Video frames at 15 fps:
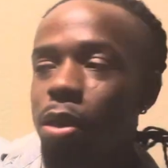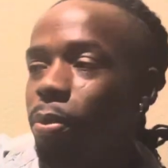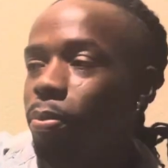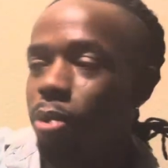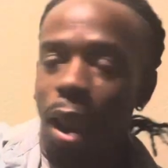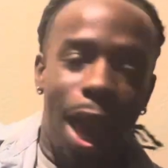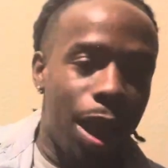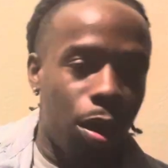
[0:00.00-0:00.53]

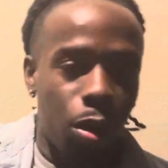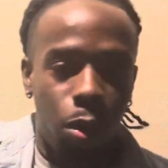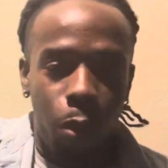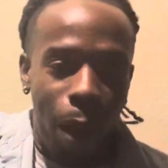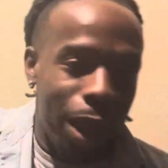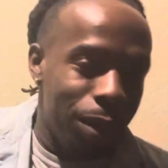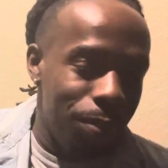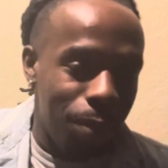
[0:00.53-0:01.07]
black or
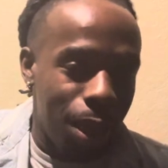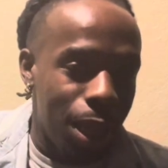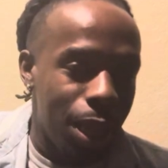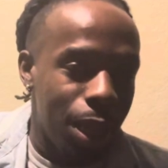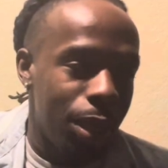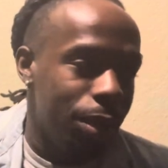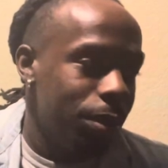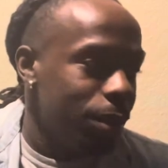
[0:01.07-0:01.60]
white
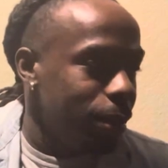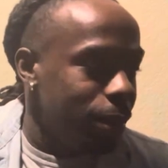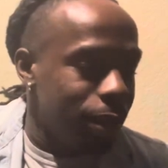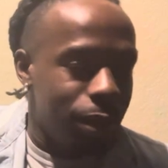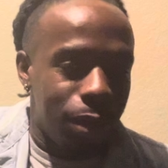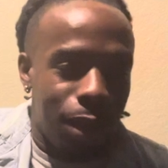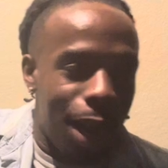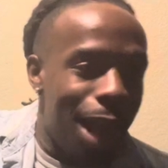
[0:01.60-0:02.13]
man,
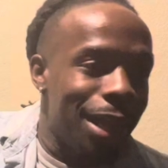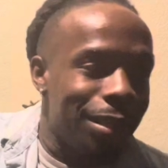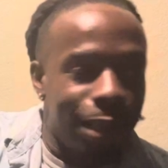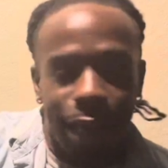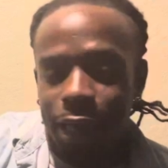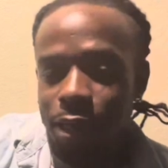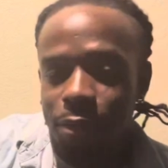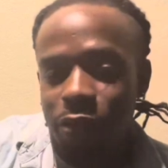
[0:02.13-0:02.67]
they're not
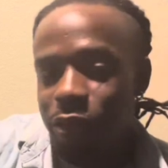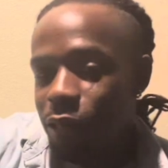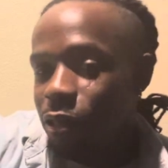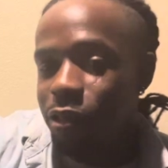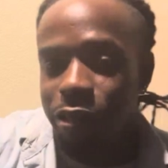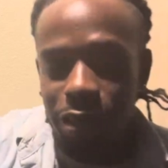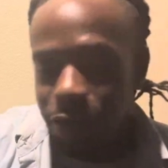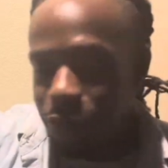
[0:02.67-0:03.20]
taking them
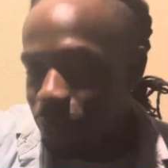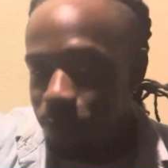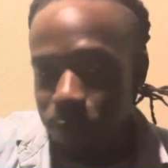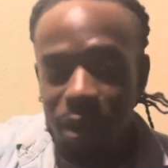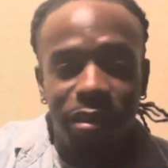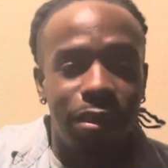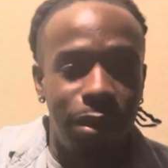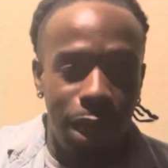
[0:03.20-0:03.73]
serious. They're just
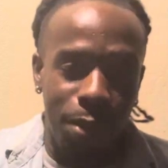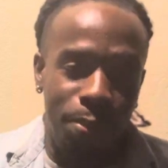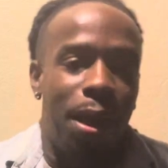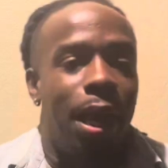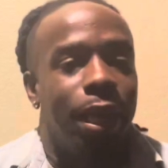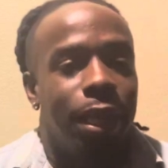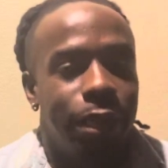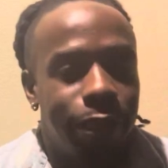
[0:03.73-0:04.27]
busting their
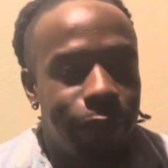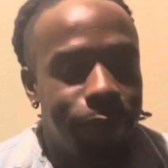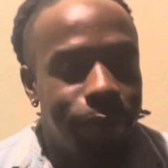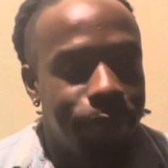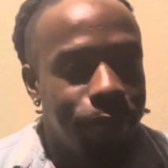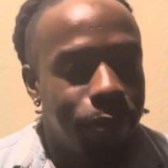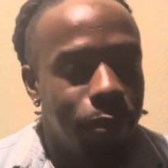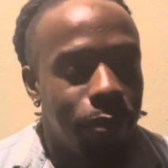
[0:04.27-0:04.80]
pockets.
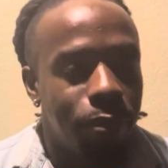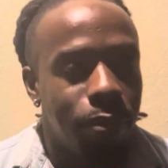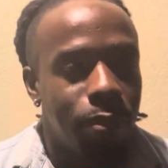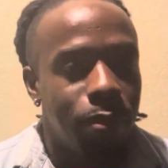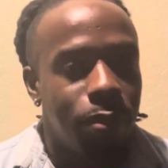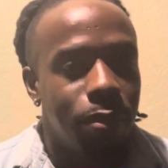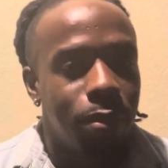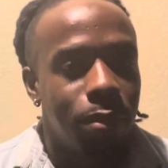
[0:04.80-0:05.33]

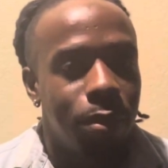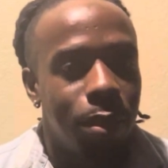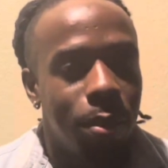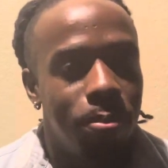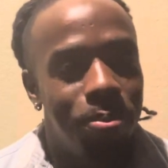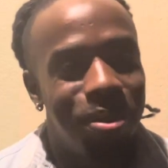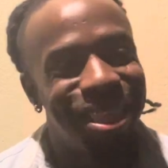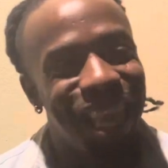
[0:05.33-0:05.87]

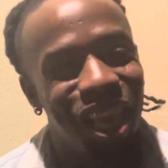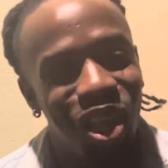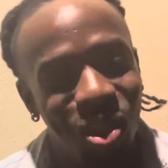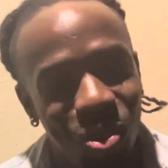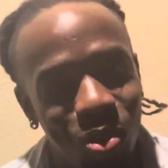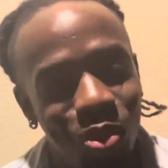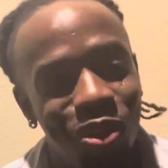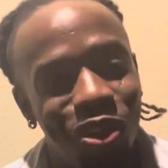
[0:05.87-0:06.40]
But they use